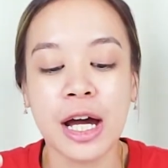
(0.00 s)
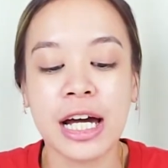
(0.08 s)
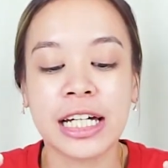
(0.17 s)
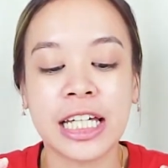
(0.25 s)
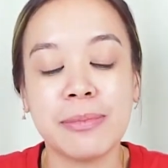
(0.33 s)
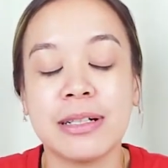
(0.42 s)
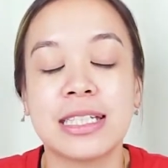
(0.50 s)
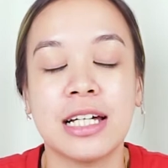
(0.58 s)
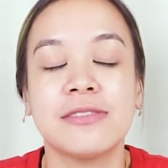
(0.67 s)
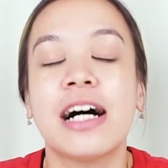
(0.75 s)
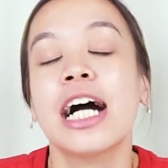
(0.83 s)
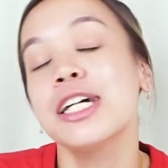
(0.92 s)
keep
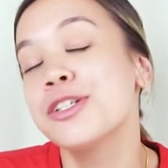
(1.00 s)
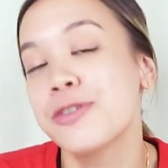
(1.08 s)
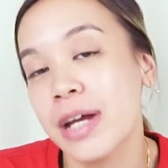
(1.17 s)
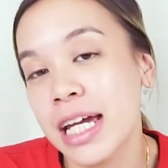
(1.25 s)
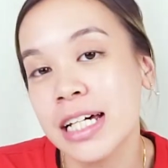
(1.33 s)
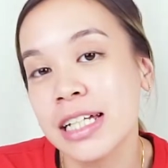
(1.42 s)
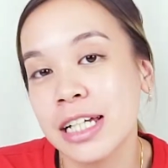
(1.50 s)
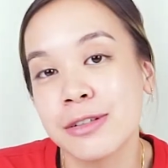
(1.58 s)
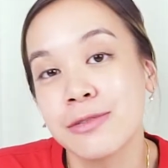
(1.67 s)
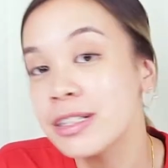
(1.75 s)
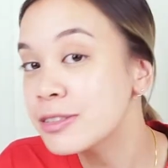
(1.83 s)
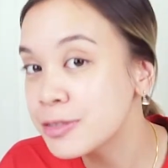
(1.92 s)
ourselves hydrated
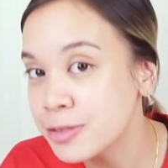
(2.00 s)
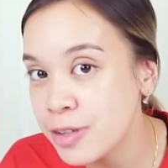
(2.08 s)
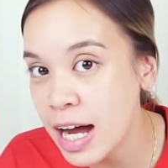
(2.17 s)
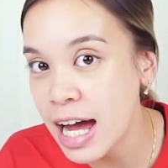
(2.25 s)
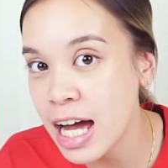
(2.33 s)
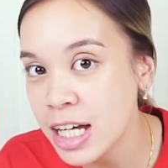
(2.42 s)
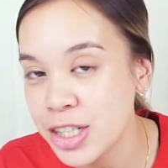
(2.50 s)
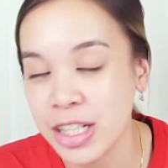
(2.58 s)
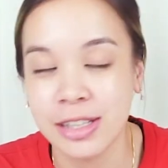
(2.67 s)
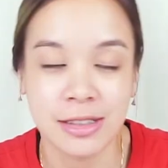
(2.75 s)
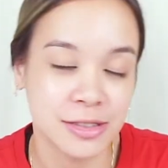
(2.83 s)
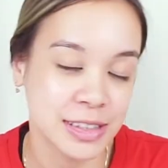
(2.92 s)
and refreshed
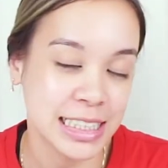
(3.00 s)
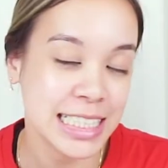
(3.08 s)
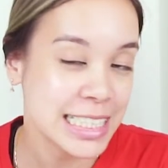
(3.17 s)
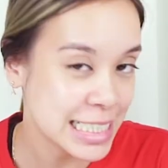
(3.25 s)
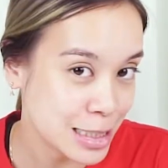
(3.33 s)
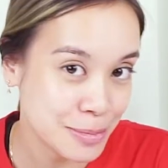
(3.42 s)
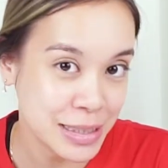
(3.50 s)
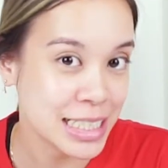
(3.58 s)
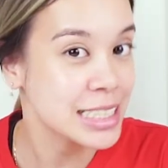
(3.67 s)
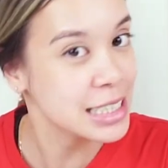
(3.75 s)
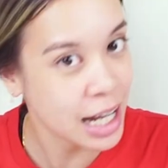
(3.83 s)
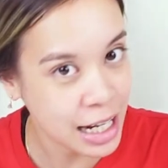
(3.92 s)
and not feeling sleepy
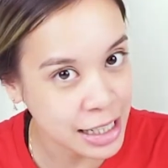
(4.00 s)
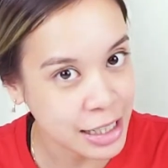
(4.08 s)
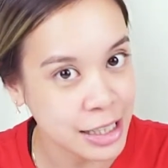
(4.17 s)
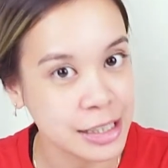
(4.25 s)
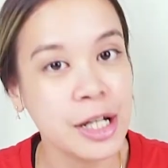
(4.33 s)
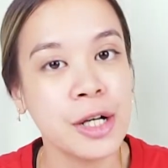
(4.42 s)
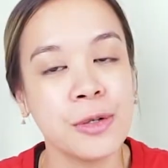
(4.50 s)
and tired,